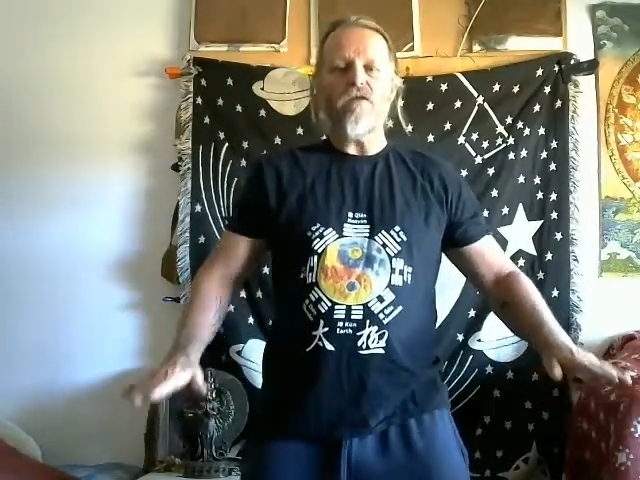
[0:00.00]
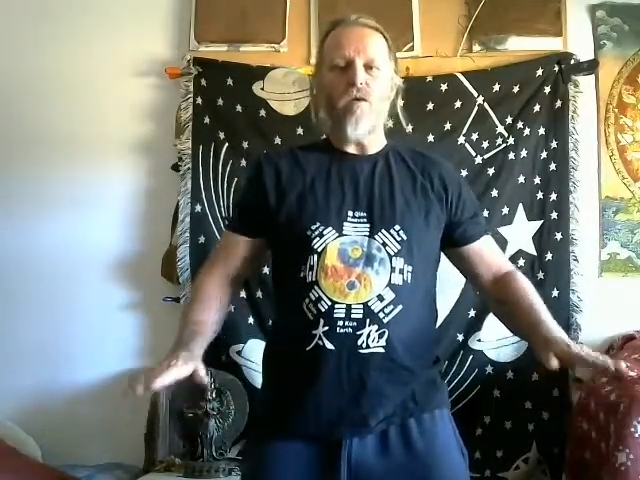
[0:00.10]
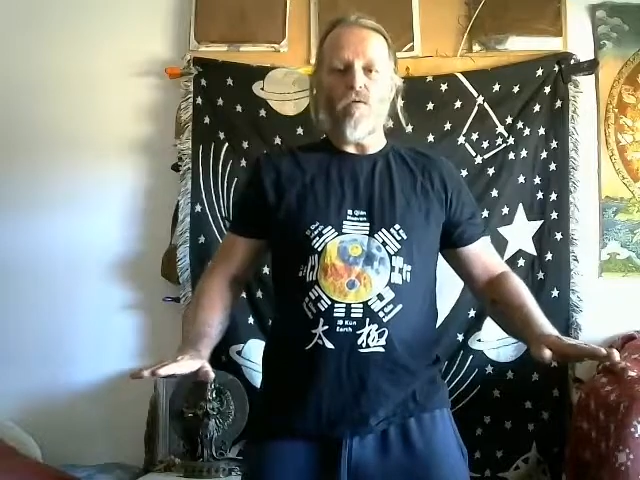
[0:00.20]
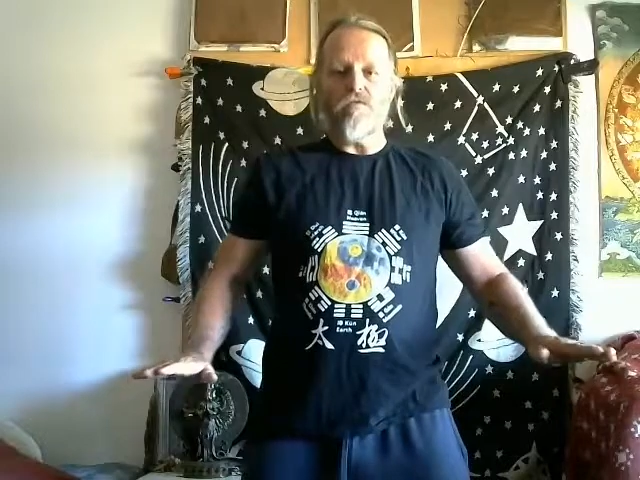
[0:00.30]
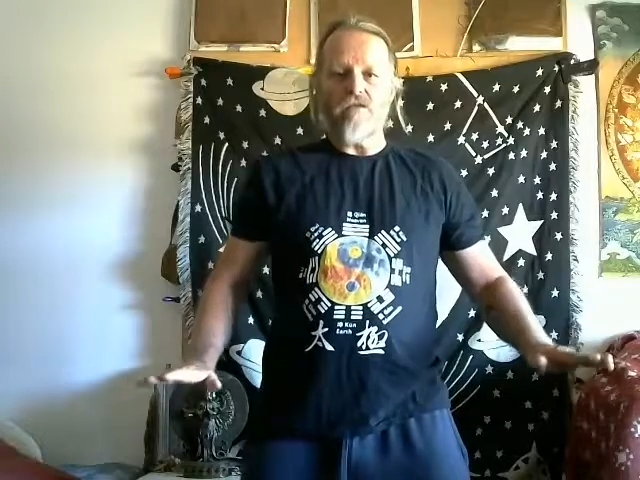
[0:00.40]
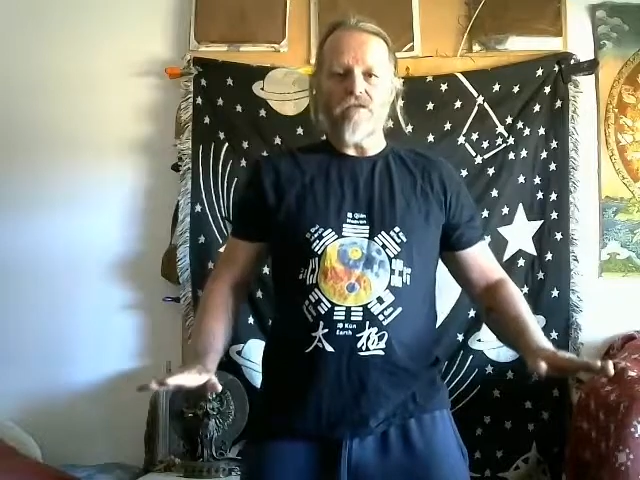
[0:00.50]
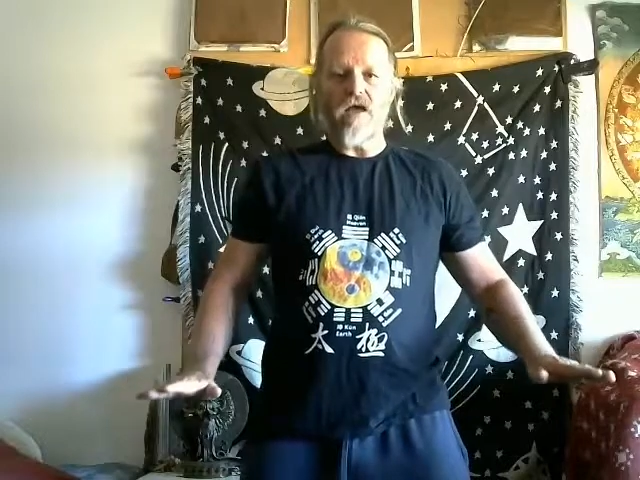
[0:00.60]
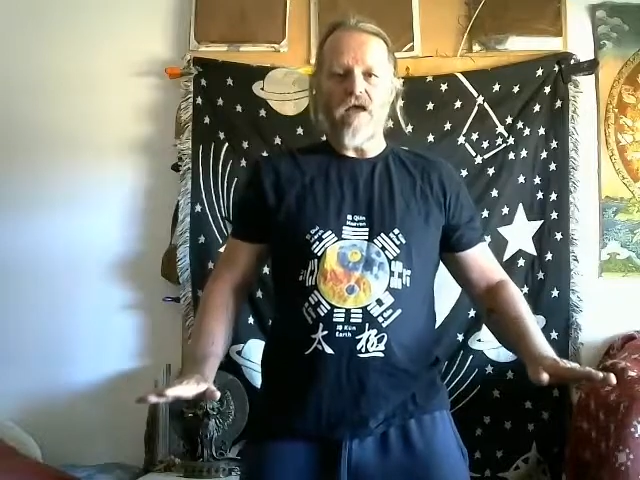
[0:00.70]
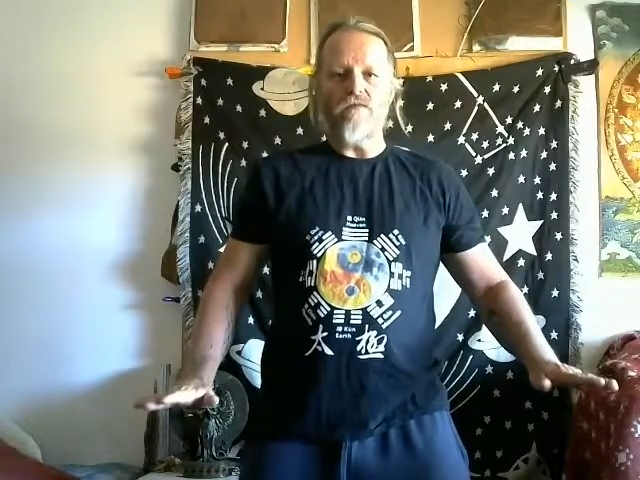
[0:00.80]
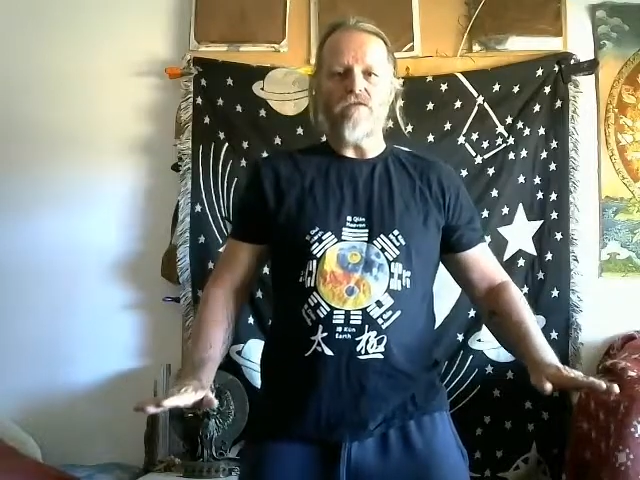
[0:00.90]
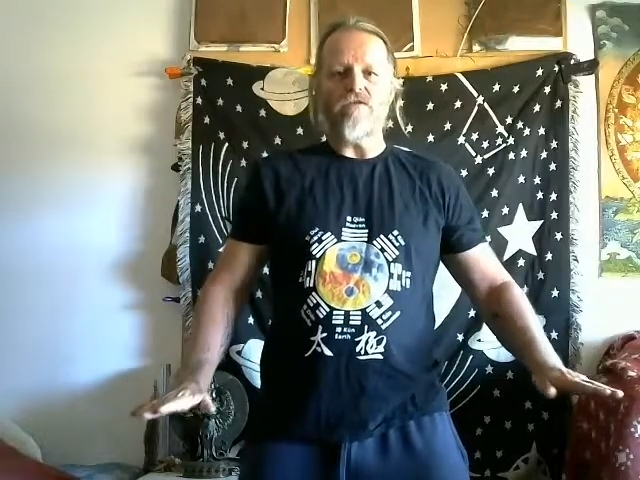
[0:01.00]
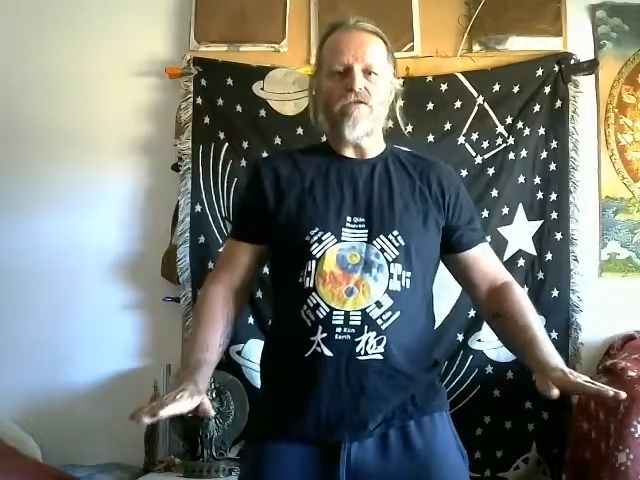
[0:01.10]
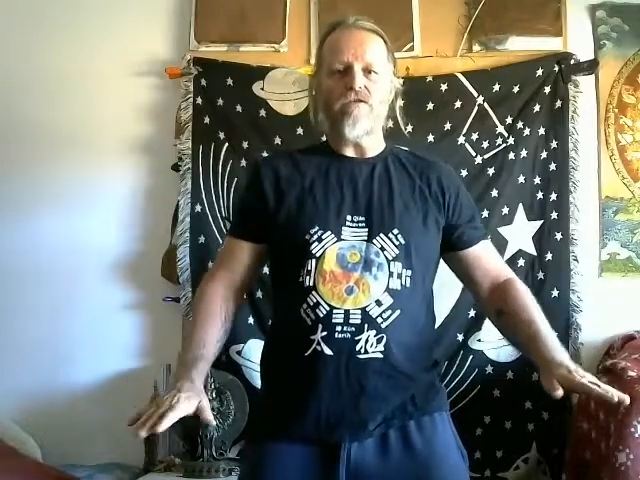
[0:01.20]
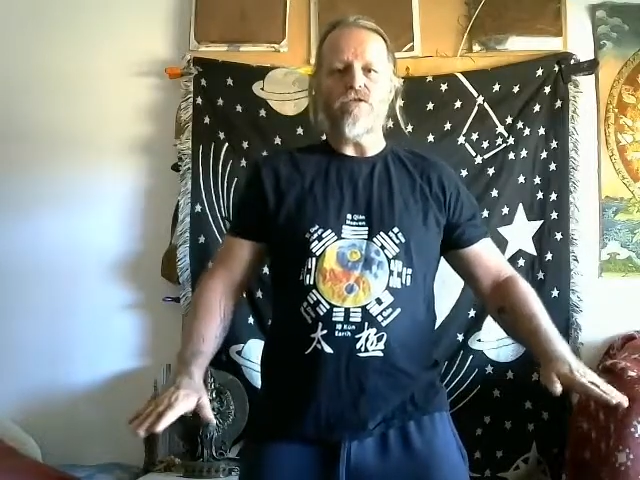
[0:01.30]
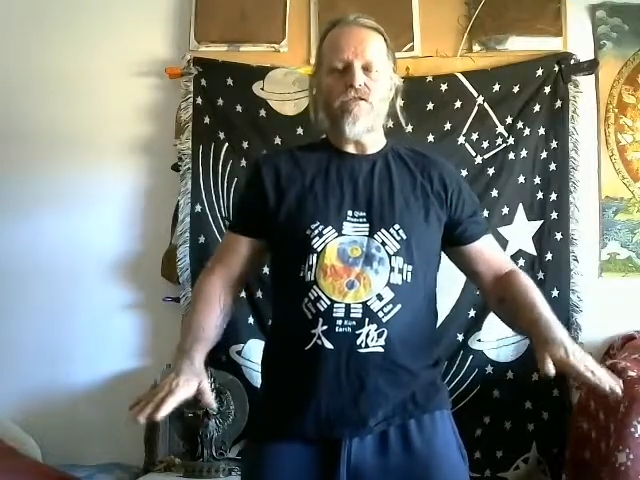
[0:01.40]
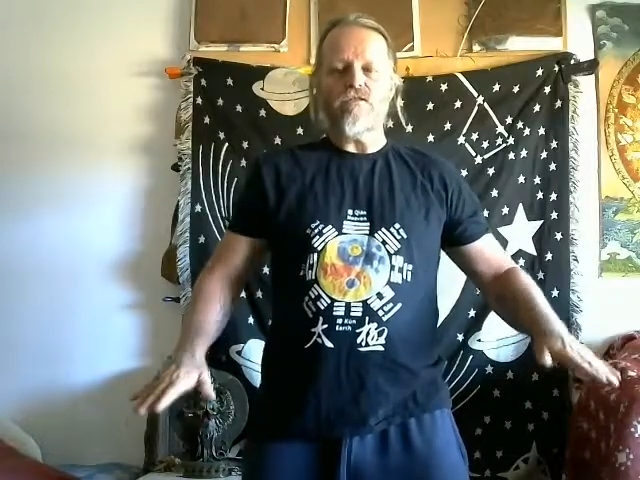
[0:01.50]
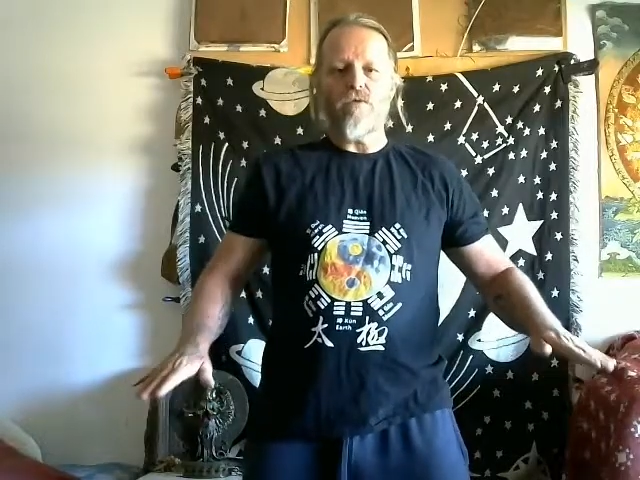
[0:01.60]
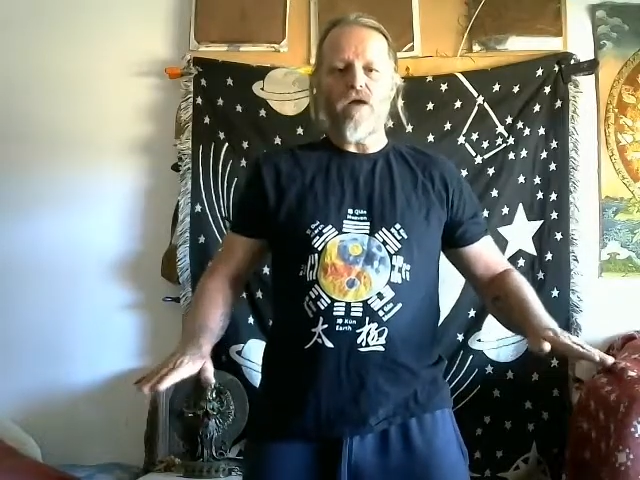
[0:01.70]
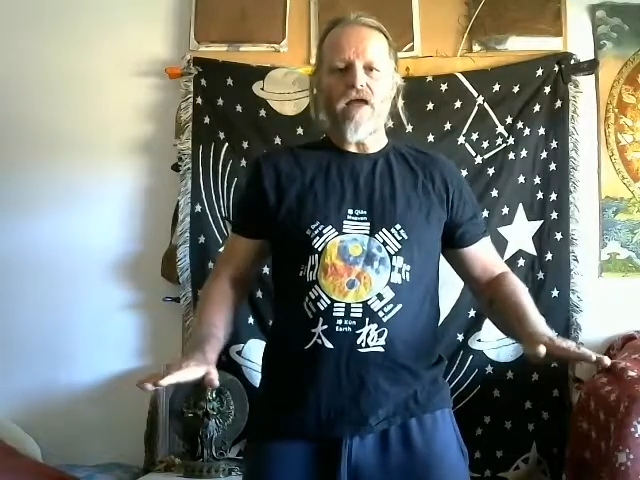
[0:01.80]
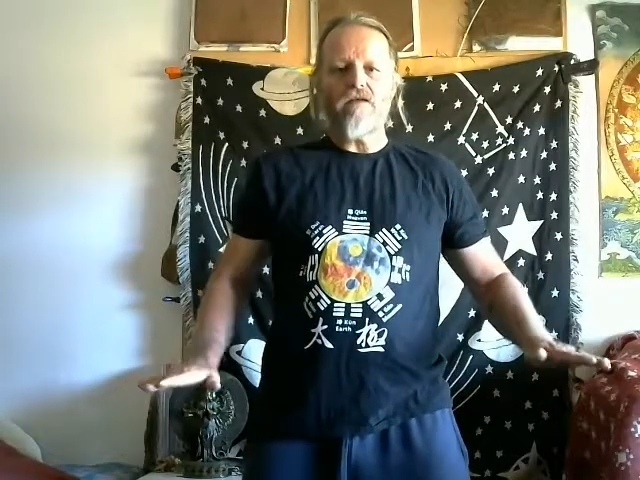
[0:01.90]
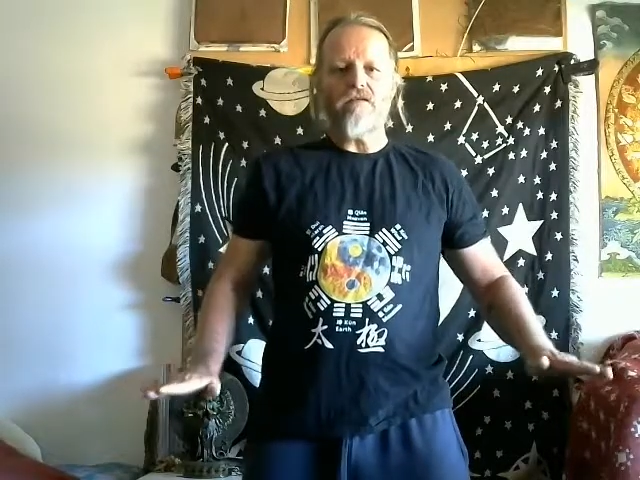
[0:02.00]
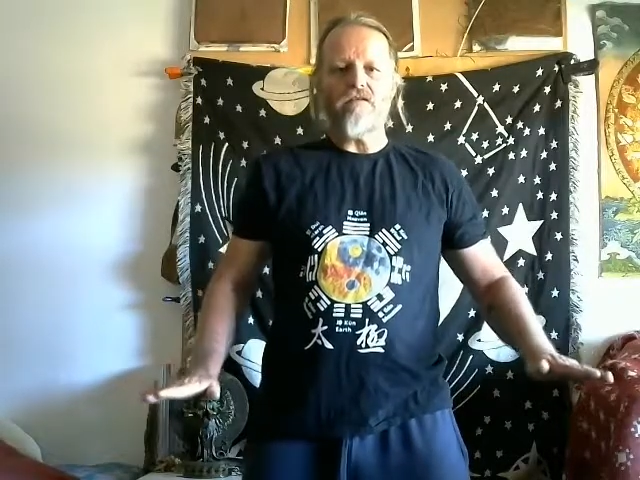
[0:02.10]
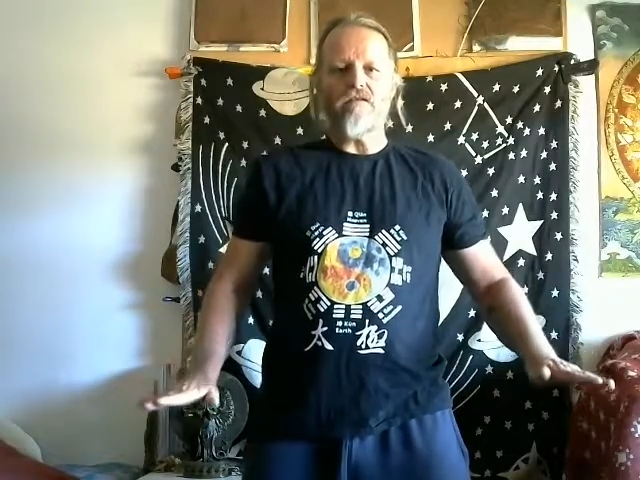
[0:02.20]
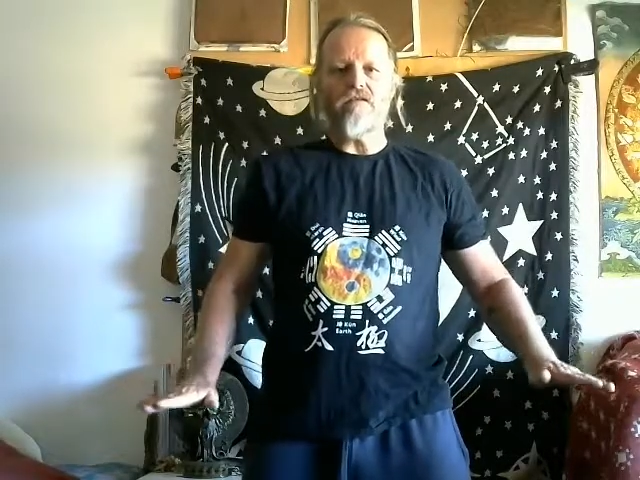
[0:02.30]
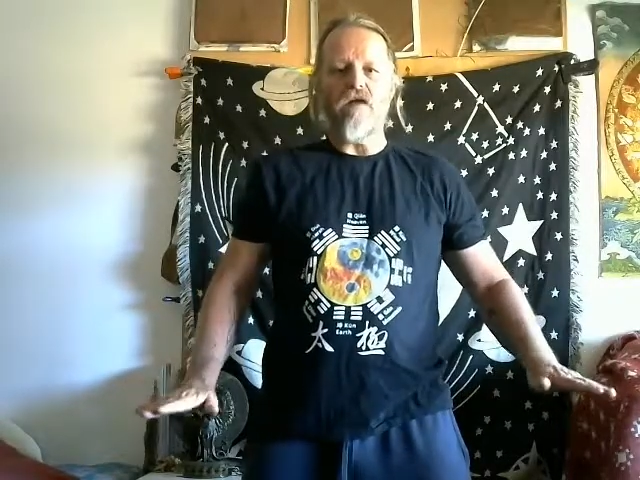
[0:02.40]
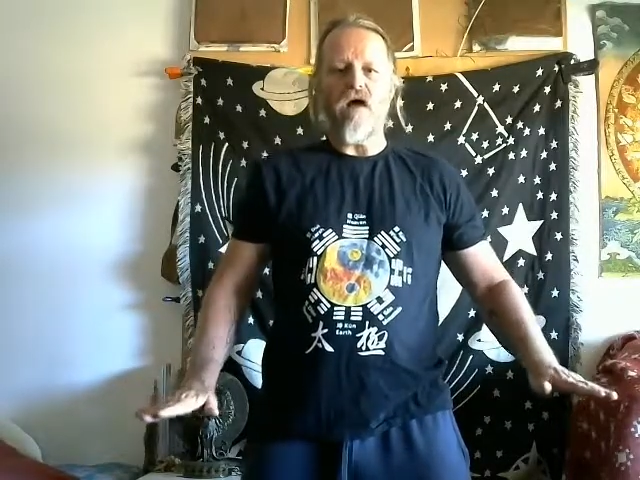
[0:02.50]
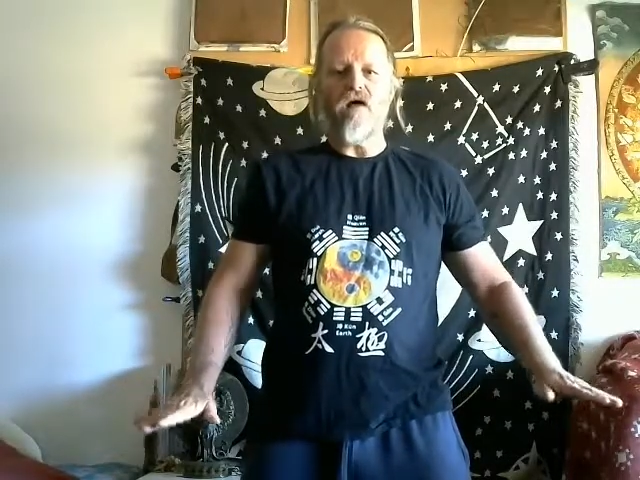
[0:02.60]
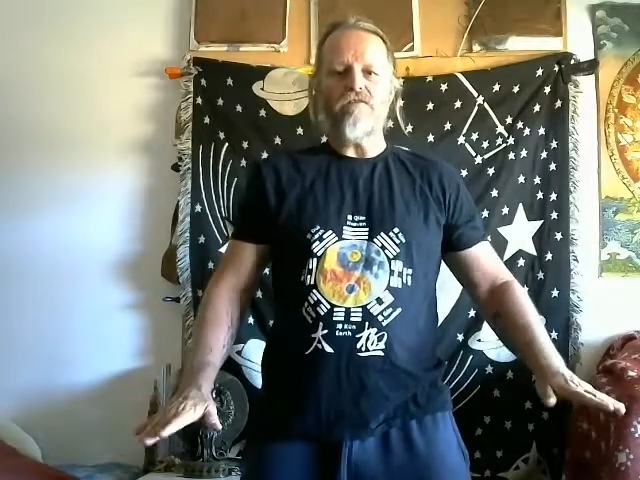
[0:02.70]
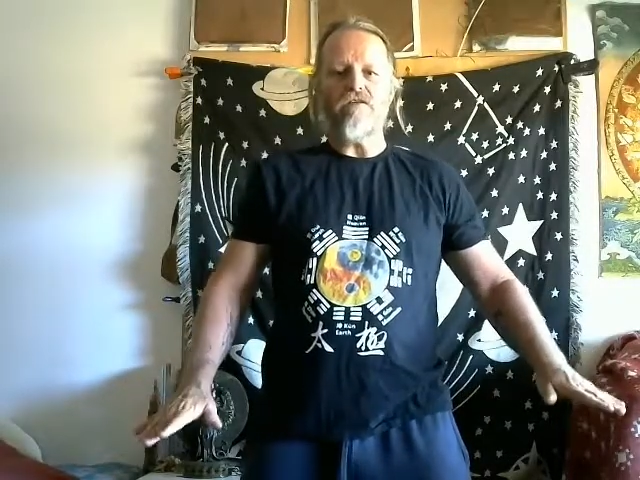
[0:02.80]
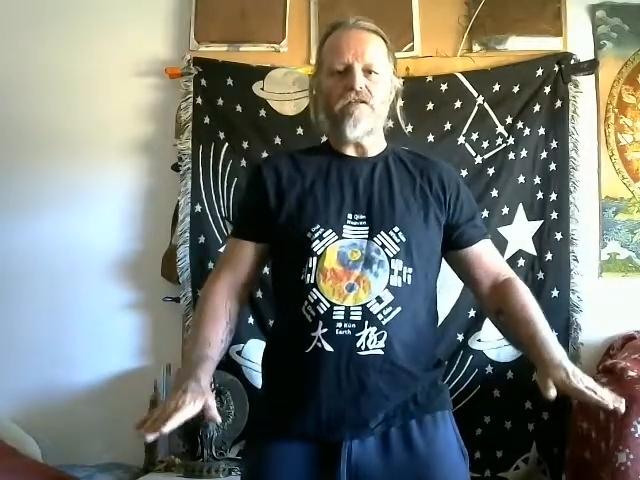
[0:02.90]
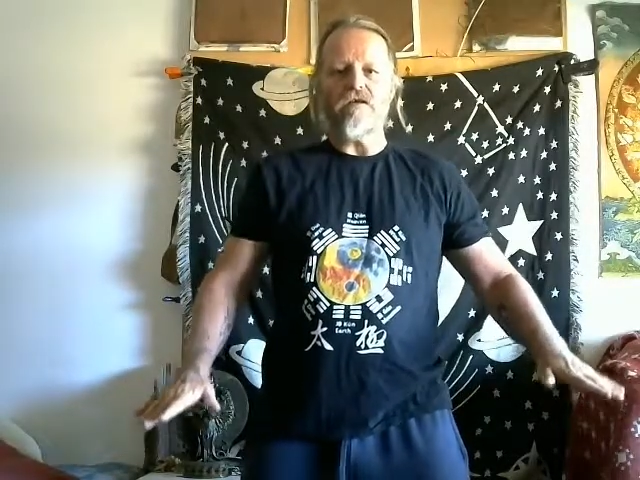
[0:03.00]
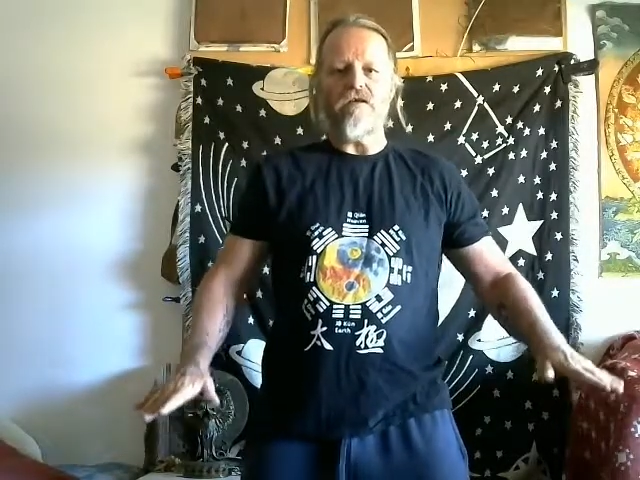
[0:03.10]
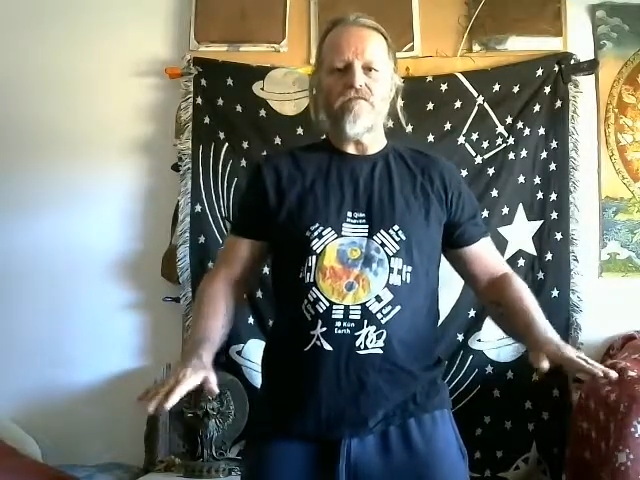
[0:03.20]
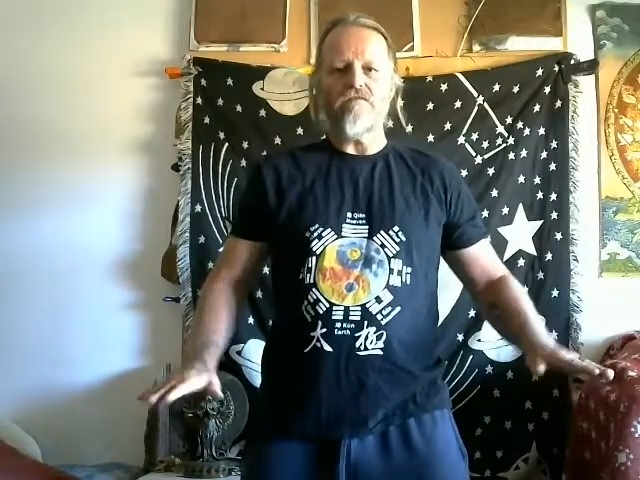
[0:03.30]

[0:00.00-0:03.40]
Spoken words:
over time, if you do this practice often enough,